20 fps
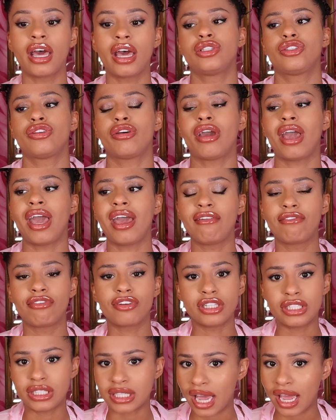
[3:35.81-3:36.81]
So
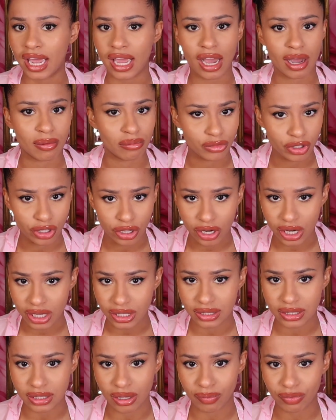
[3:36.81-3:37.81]
every day I'm
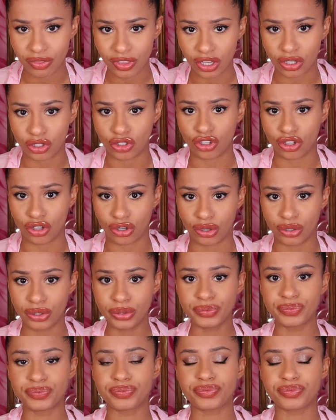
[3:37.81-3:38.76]
learning something new.